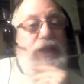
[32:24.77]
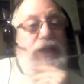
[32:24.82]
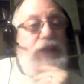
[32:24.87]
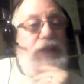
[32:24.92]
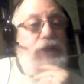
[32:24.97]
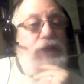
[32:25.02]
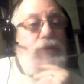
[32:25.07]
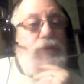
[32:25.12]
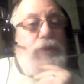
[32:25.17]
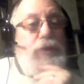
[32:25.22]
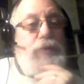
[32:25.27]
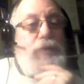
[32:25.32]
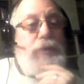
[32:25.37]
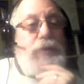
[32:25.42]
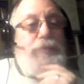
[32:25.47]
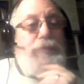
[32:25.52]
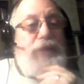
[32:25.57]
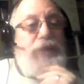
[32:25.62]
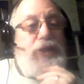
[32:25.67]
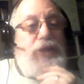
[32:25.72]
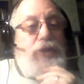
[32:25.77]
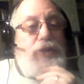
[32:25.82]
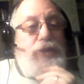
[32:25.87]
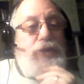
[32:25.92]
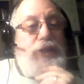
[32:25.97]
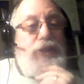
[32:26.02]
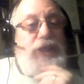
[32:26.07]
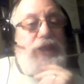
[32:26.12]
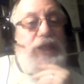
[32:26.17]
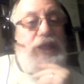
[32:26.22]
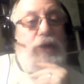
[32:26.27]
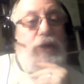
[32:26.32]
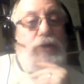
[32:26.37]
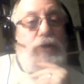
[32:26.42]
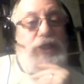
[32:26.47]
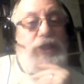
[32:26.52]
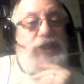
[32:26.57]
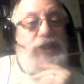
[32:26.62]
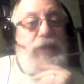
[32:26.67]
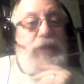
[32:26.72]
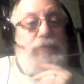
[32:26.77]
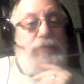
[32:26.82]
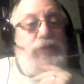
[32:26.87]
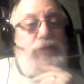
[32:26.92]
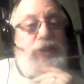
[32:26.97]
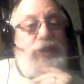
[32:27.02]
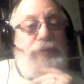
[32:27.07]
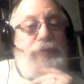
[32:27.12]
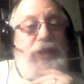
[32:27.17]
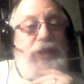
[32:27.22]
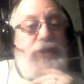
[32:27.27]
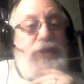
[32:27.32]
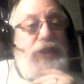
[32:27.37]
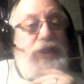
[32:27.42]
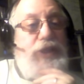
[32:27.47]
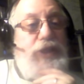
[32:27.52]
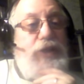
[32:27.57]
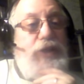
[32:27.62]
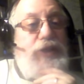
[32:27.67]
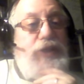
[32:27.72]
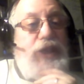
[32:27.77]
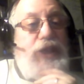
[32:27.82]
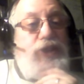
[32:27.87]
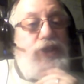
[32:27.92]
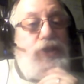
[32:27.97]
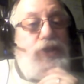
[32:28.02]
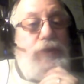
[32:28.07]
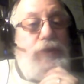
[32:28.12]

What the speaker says: that you will rebuild the holy temple speedily in our days,